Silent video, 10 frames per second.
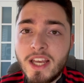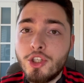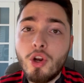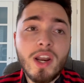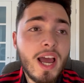You
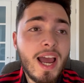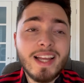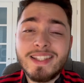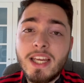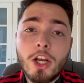know, I had
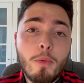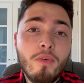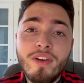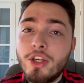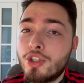said a couple
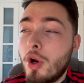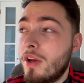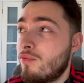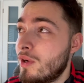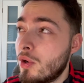videos ago,
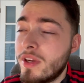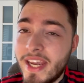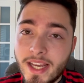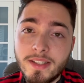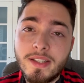if we don't
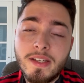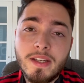get